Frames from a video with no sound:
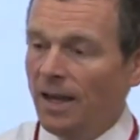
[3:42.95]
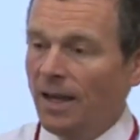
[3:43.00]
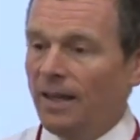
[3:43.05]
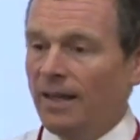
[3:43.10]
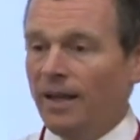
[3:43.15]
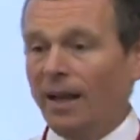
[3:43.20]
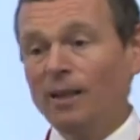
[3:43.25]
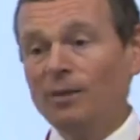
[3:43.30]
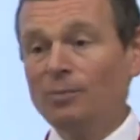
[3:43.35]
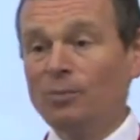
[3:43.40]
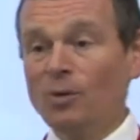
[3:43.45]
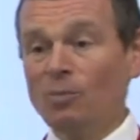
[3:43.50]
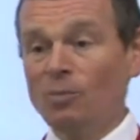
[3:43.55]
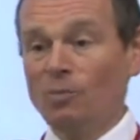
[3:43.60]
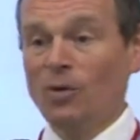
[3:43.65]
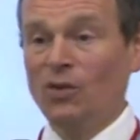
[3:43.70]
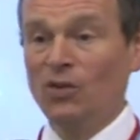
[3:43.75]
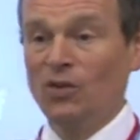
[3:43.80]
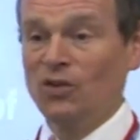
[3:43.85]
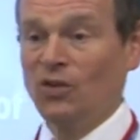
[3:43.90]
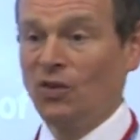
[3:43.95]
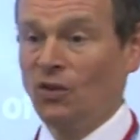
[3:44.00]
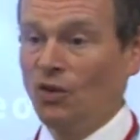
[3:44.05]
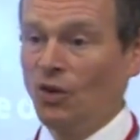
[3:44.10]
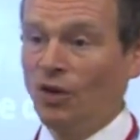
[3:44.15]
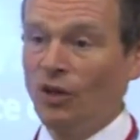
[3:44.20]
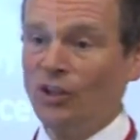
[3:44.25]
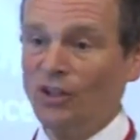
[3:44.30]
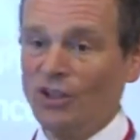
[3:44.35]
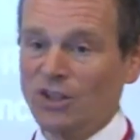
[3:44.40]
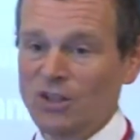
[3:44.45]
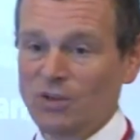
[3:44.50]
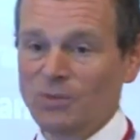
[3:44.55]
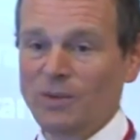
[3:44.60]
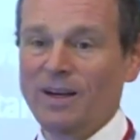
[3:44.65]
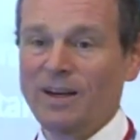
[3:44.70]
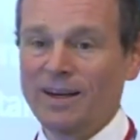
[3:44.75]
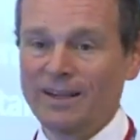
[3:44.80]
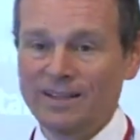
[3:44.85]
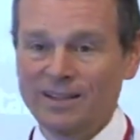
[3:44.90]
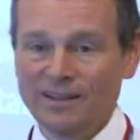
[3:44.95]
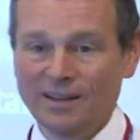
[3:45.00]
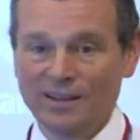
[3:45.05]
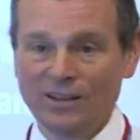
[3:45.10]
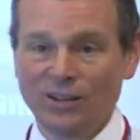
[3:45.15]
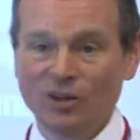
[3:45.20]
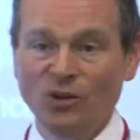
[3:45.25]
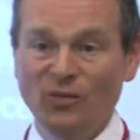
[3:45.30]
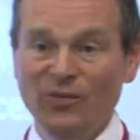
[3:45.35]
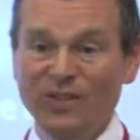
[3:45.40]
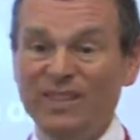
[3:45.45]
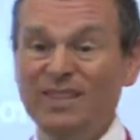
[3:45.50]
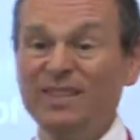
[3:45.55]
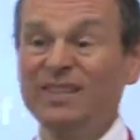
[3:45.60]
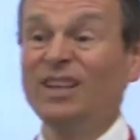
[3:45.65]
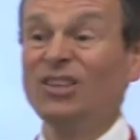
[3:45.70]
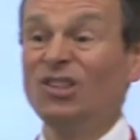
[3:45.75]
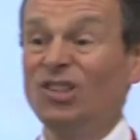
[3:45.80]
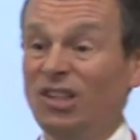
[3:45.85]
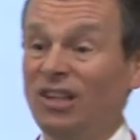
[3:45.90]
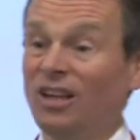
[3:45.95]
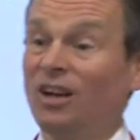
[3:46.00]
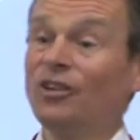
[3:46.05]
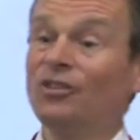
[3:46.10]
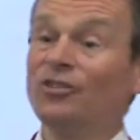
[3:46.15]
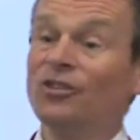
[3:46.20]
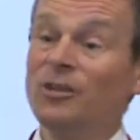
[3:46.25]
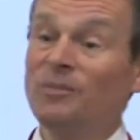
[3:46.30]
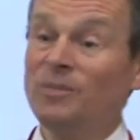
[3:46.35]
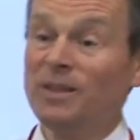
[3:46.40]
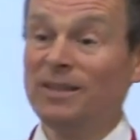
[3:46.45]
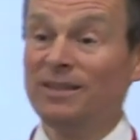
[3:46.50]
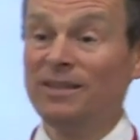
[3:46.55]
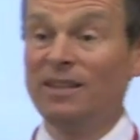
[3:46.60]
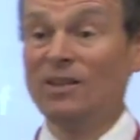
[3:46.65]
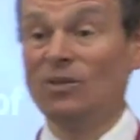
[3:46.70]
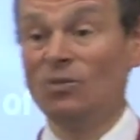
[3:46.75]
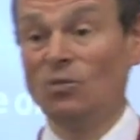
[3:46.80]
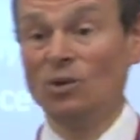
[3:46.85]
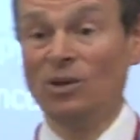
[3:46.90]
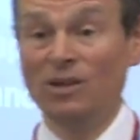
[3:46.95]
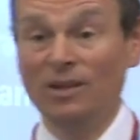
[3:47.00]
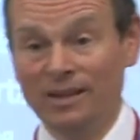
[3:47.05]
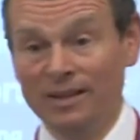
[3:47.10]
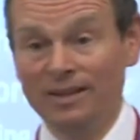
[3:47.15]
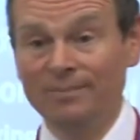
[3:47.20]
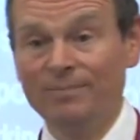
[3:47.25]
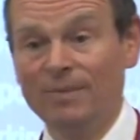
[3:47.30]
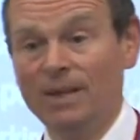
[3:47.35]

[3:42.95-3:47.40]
The other problem was, as oncologists, when I started off, is essentially our treatments didn't work.